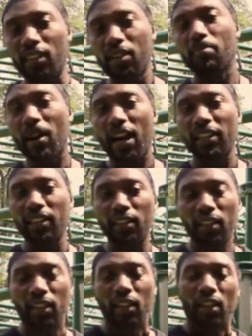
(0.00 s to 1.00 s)
Goodbody.
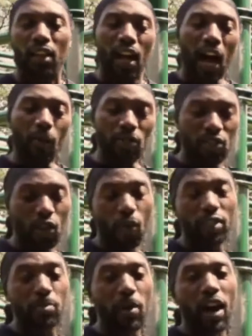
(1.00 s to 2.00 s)
I was so
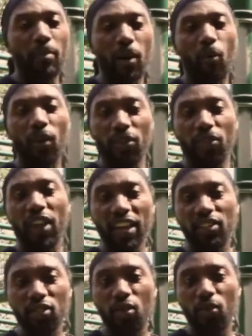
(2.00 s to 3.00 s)
inspired by what they do